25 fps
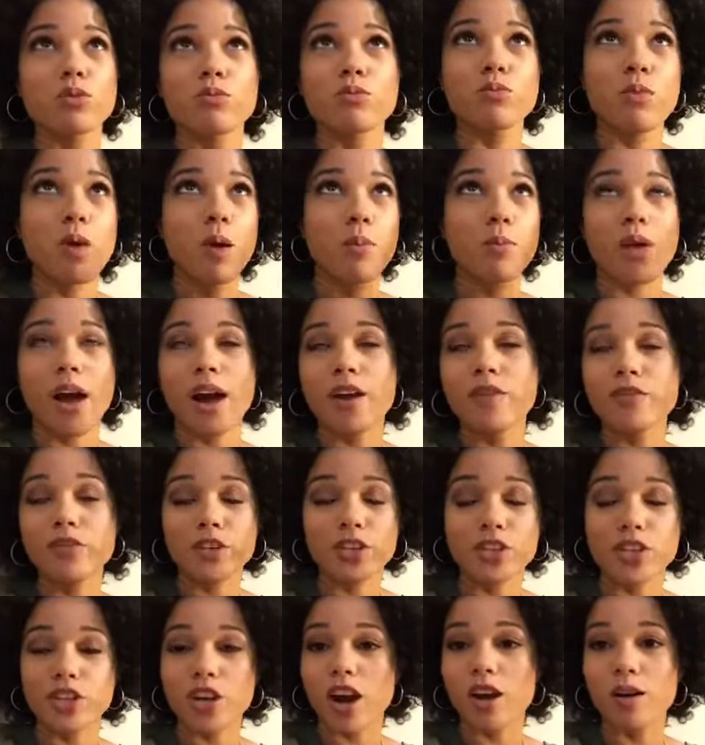apply for
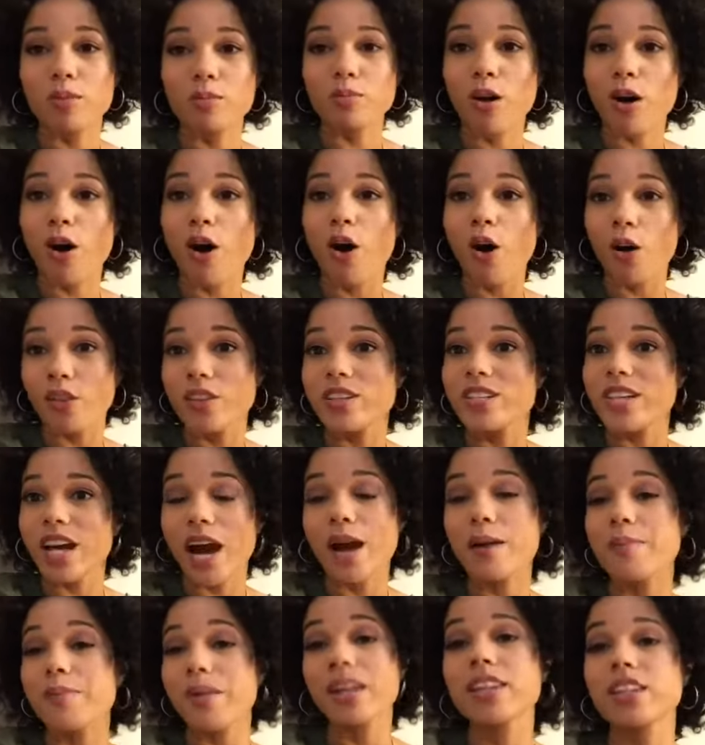a job all the
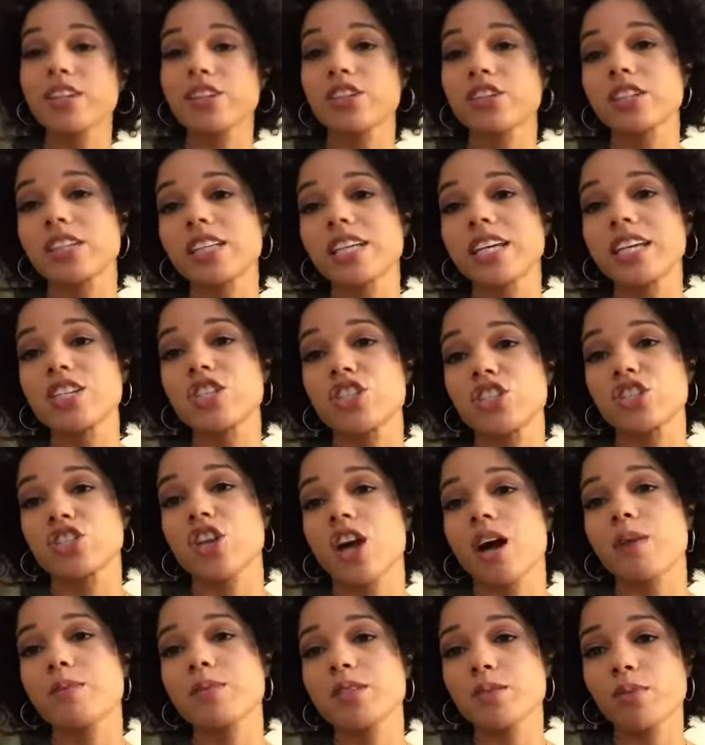time. That literally is your
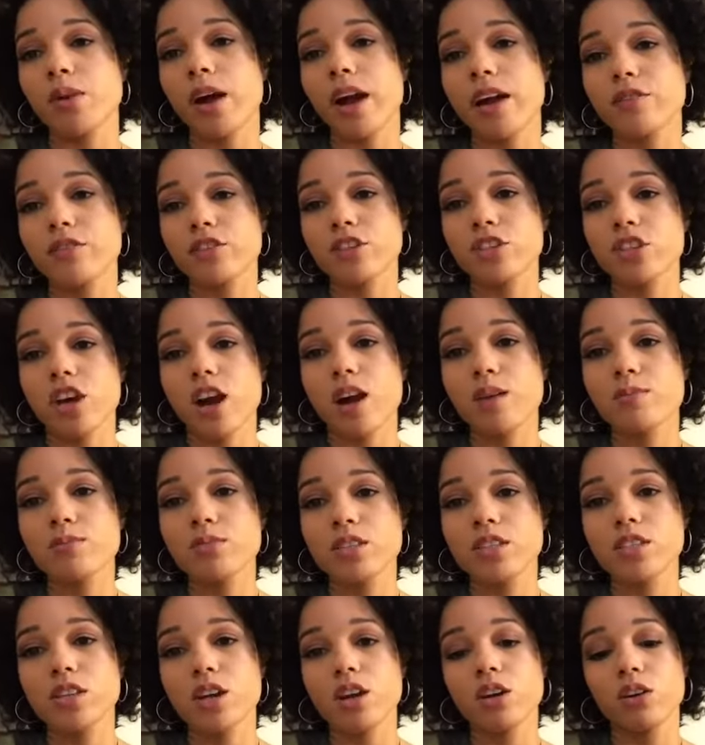job, is applying for jobs.
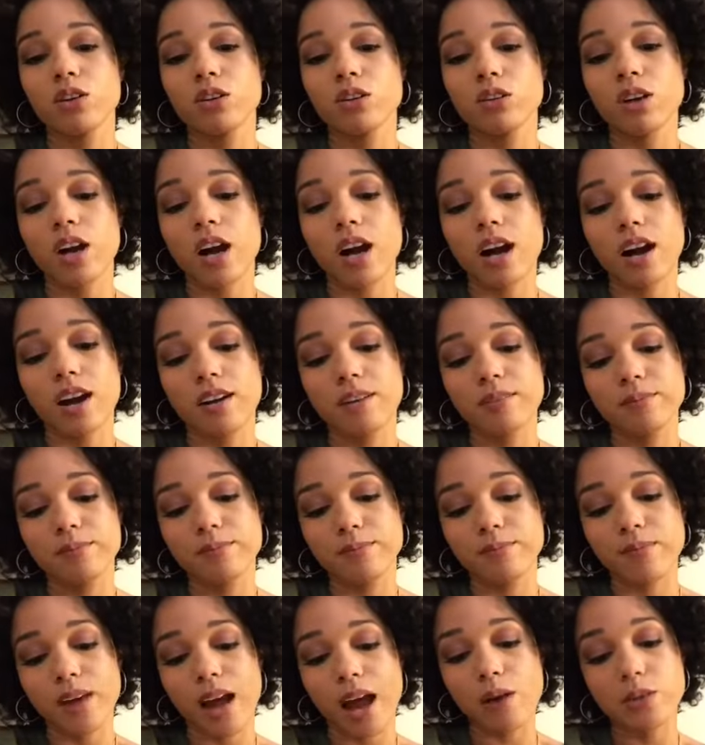So
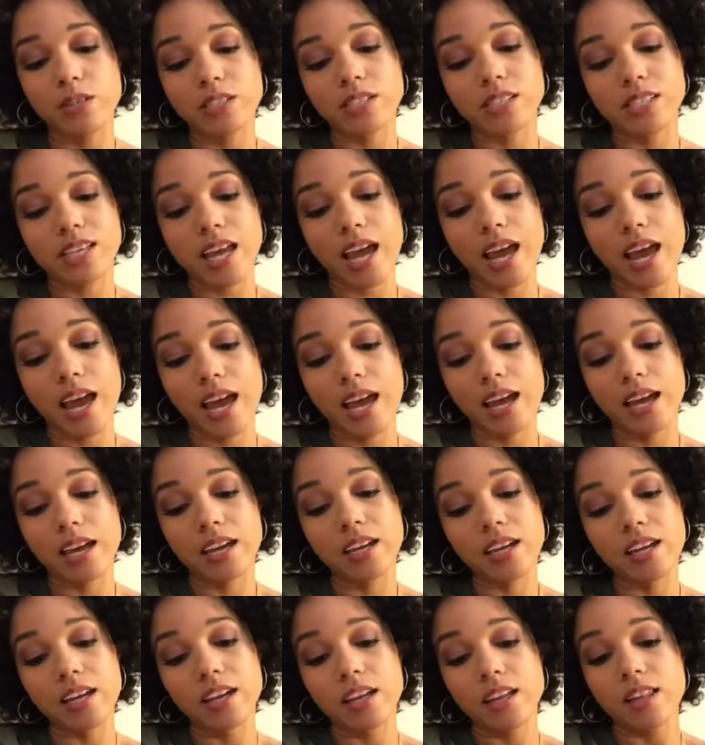I would say
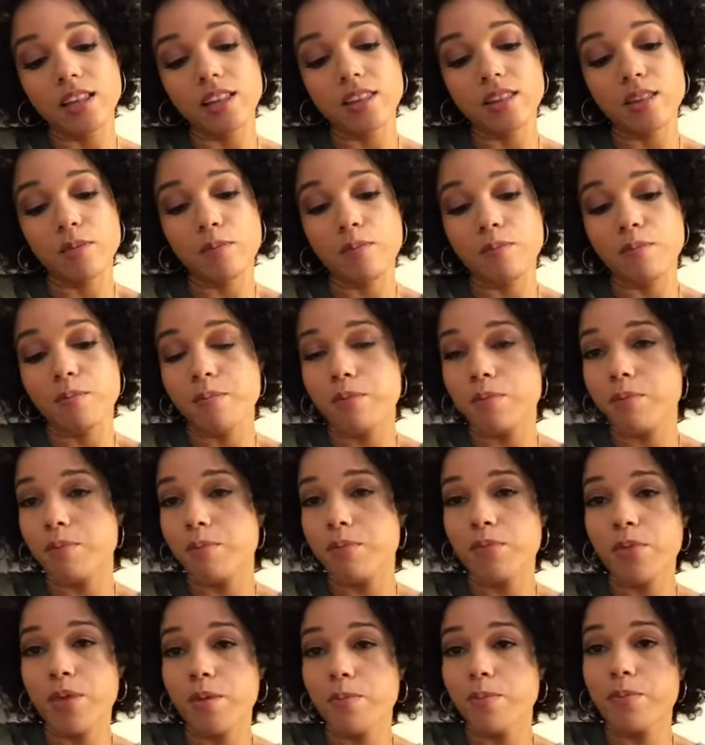the
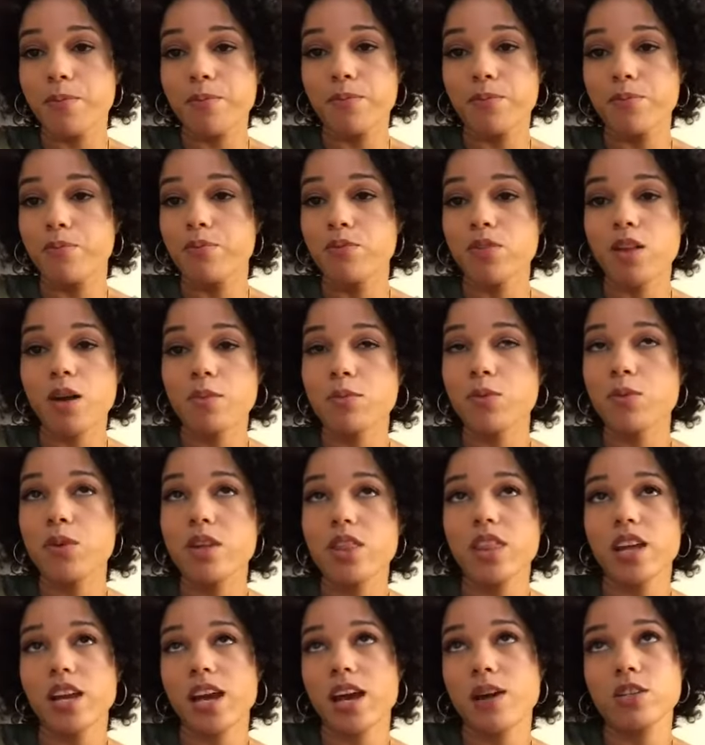number one
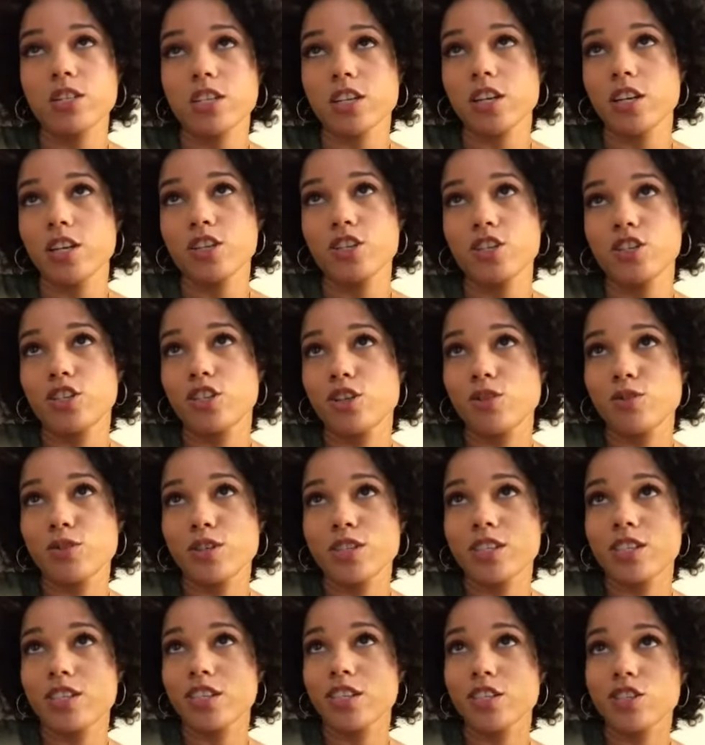thing I would tell you to do
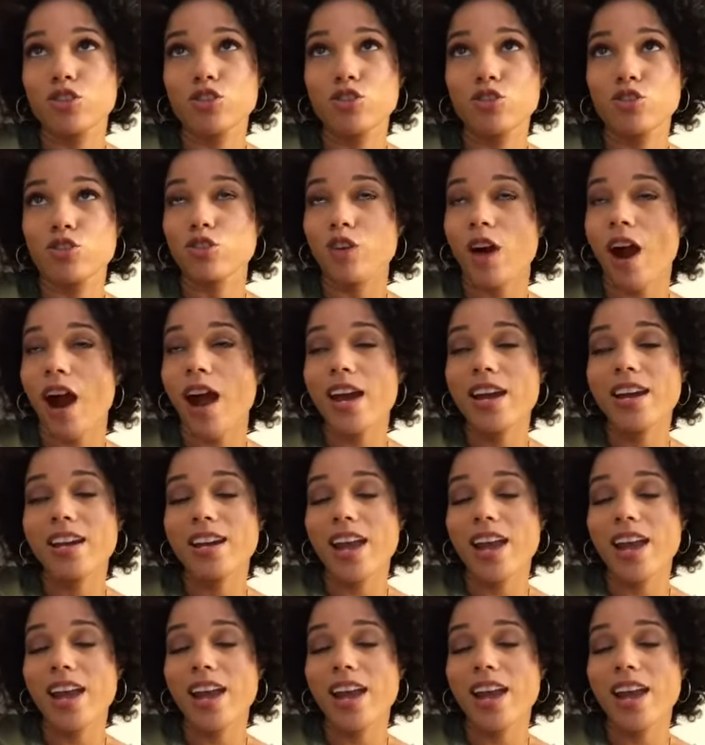is to try and